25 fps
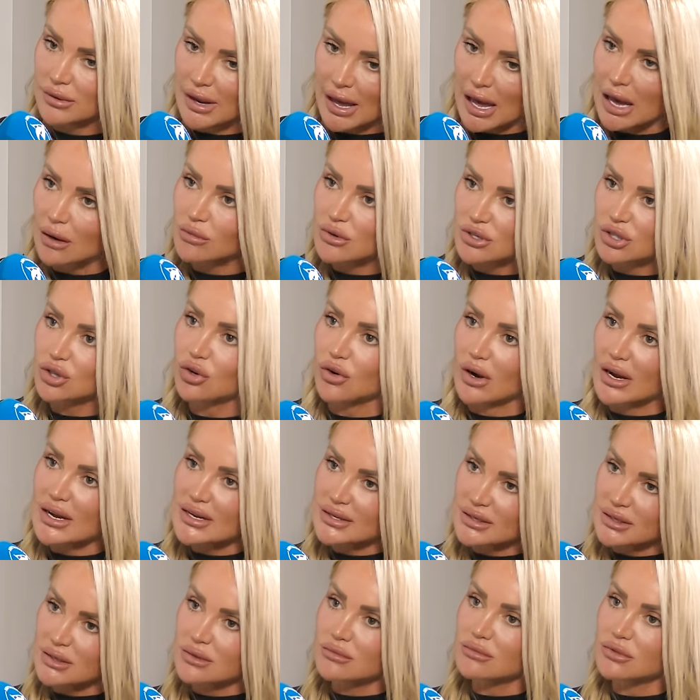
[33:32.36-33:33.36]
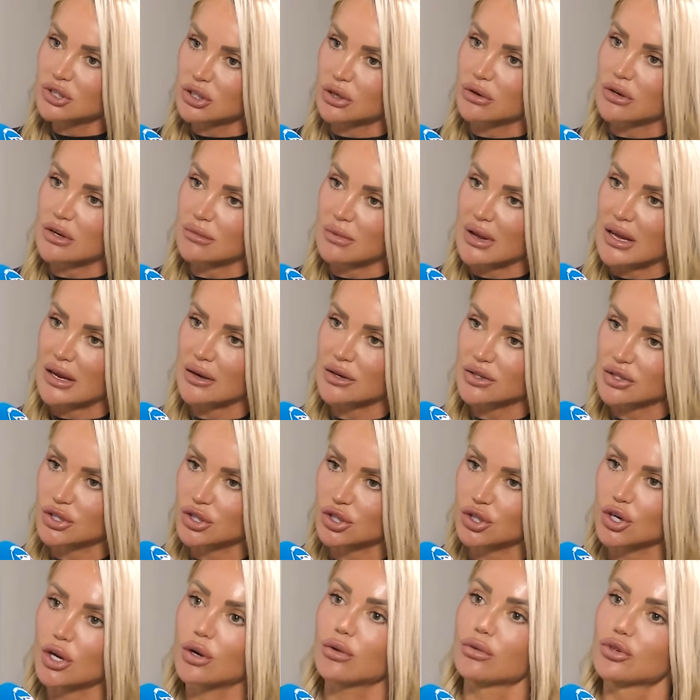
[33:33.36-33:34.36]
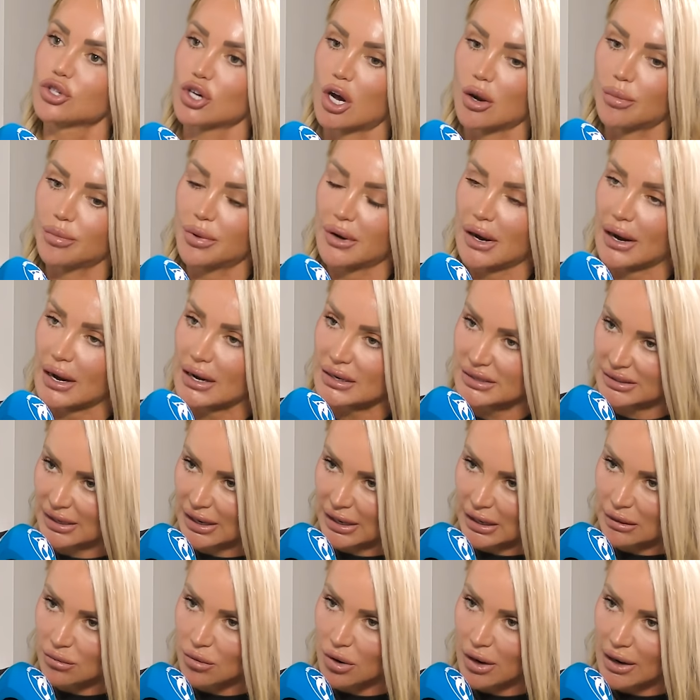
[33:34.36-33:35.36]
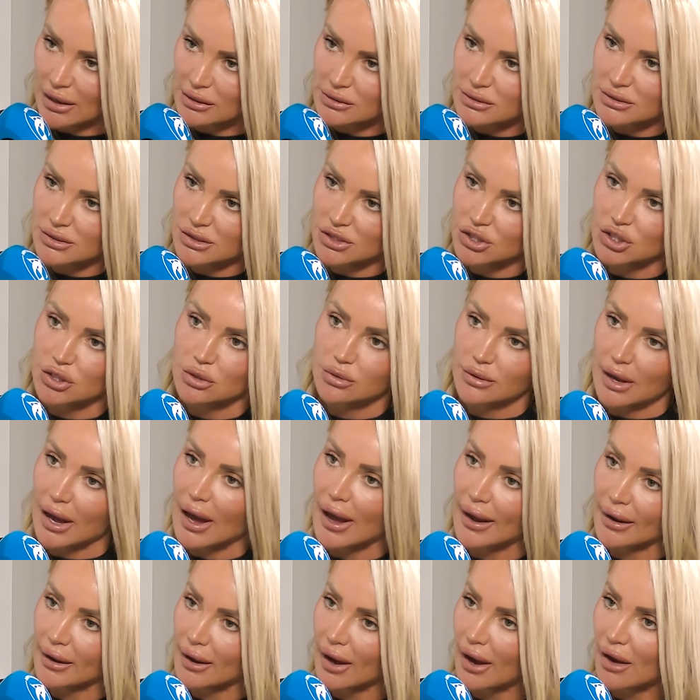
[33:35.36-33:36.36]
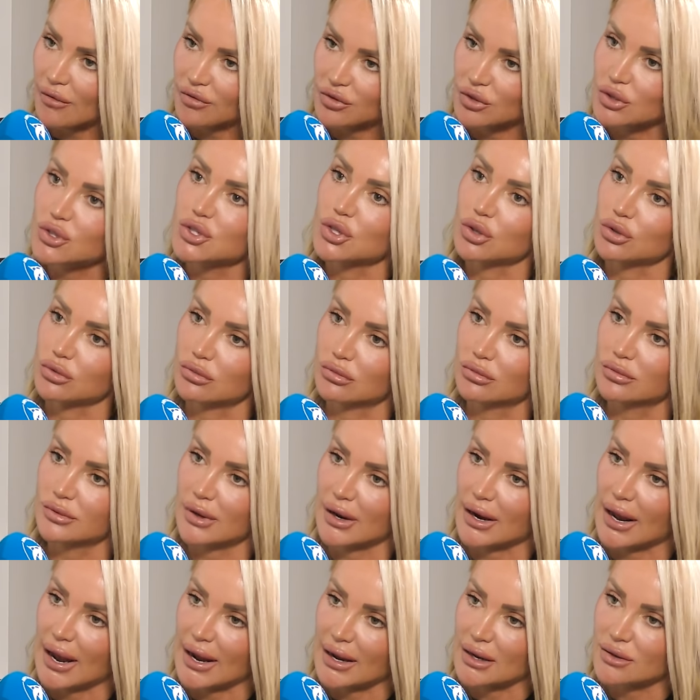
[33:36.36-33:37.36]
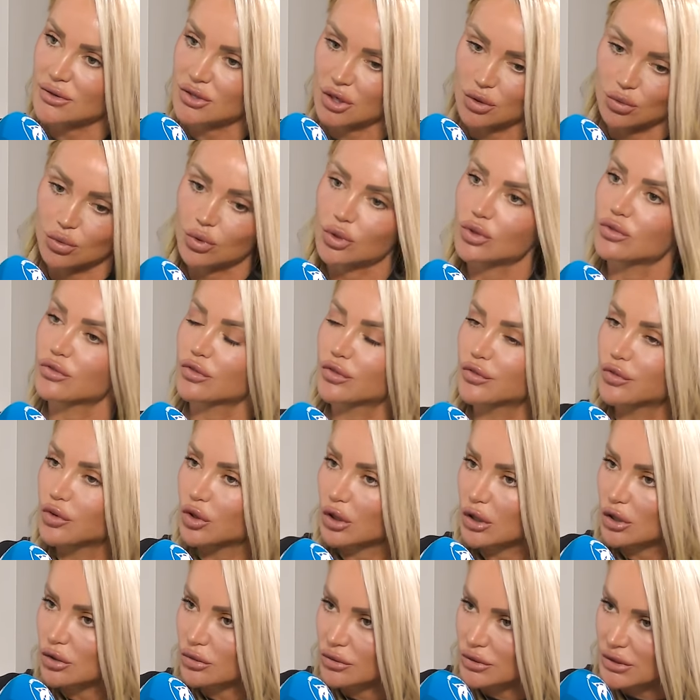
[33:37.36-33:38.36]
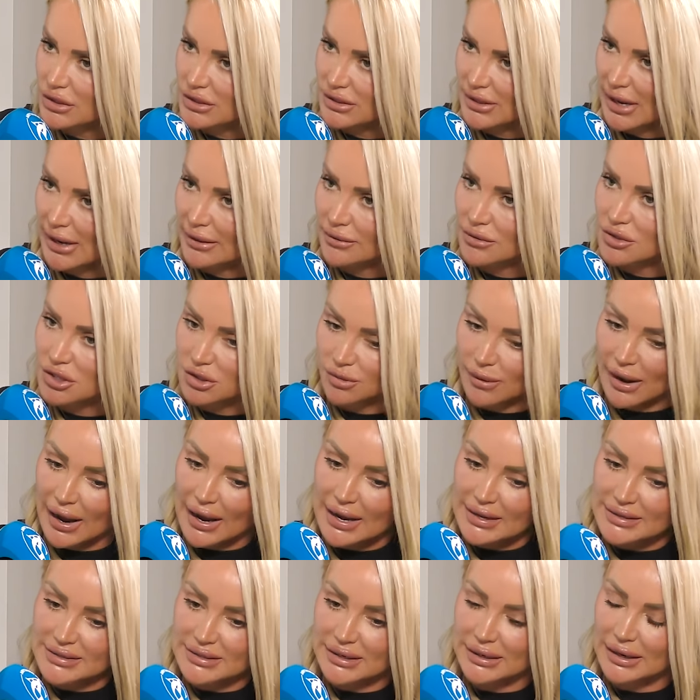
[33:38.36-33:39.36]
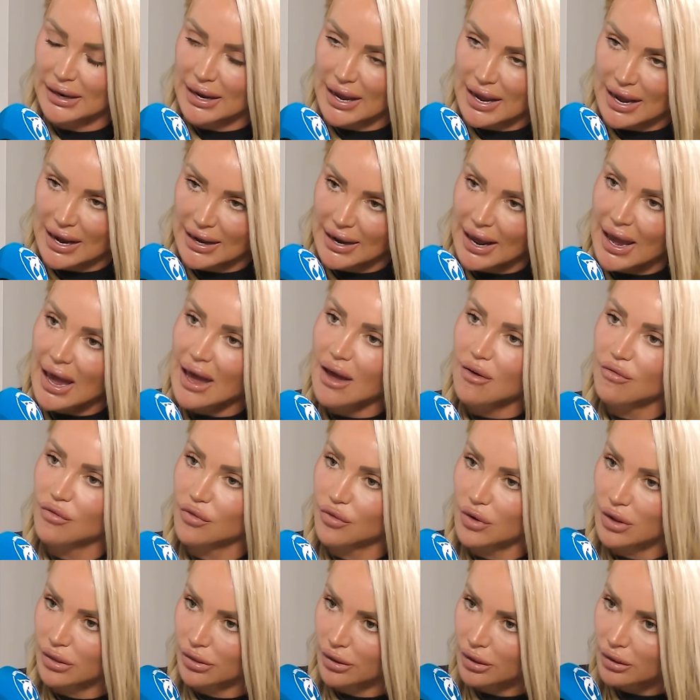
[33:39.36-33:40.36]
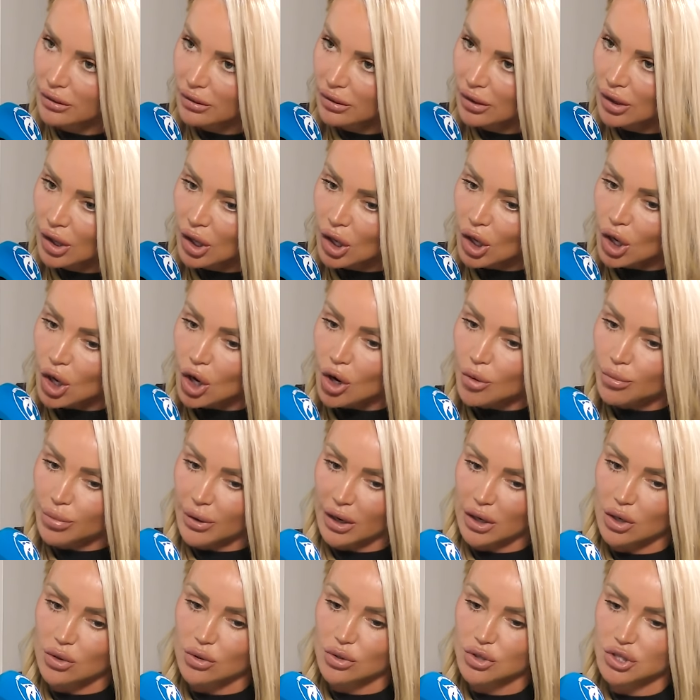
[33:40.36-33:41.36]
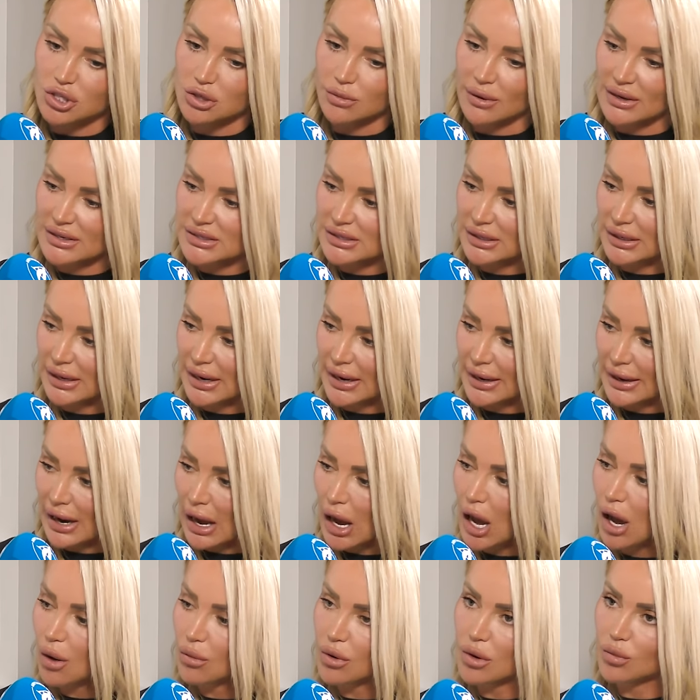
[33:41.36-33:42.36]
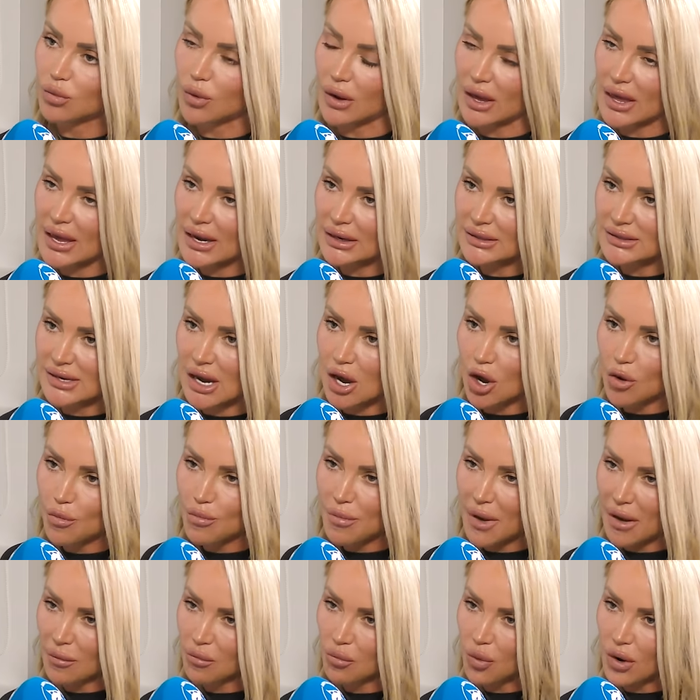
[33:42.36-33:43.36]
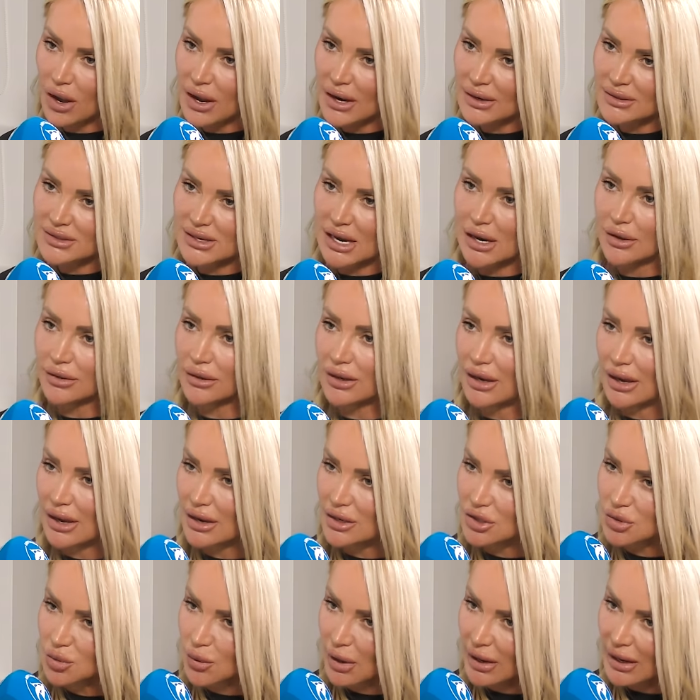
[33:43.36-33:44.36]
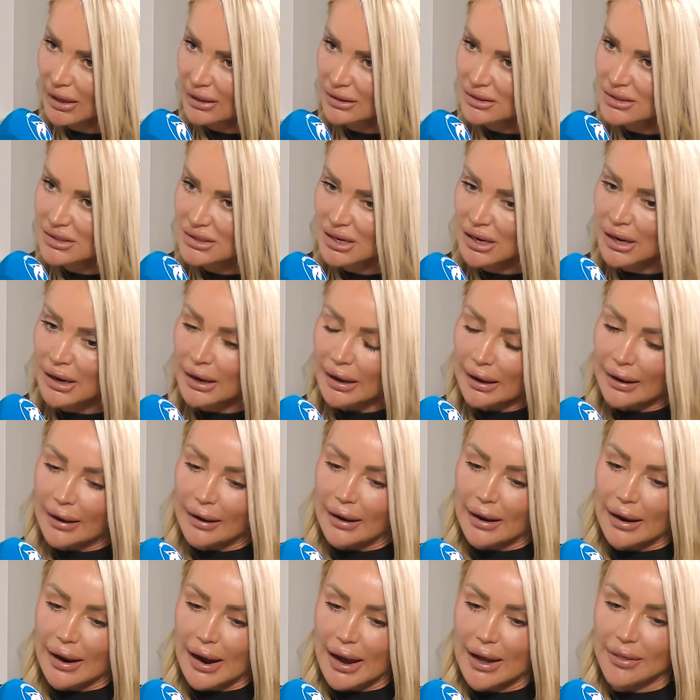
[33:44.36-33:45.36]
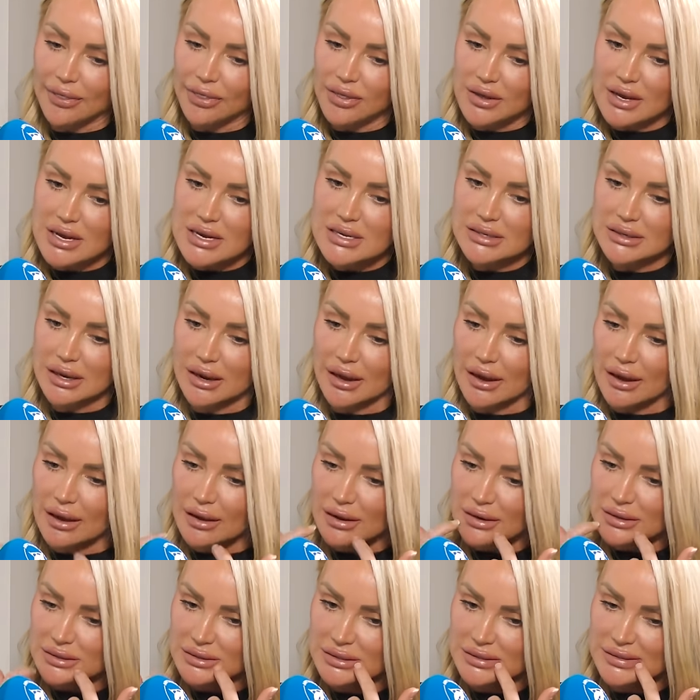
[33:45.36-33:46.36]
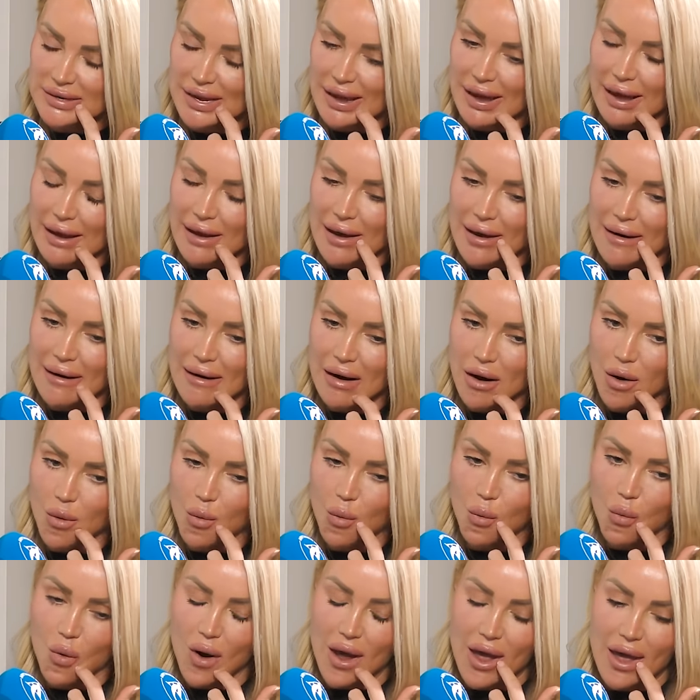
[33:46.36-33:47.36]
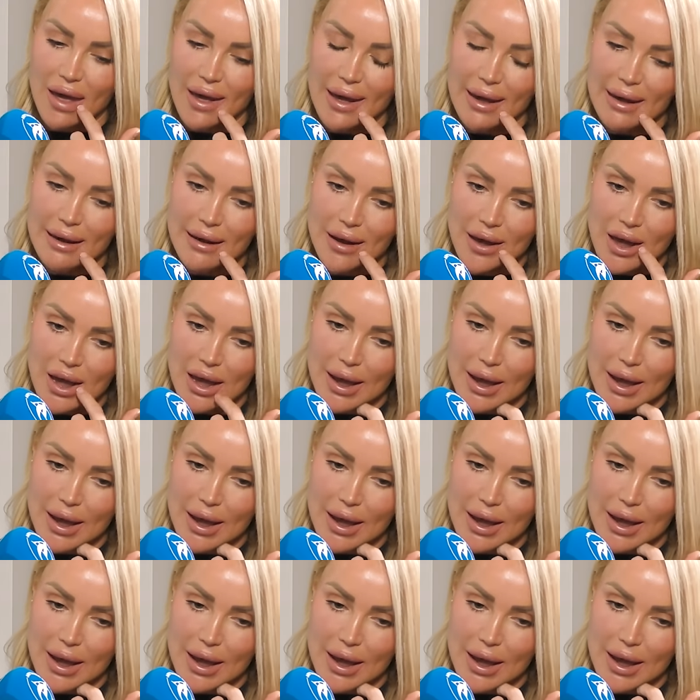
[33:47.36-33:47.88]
now is great. Do you know what I mean? Because there's no job that I ask anyone else to do that I haven't done, that I don't fully understand. So I had to learn everything. But I also had to learn how it worked, how men worked, how the girls worked. And these girls were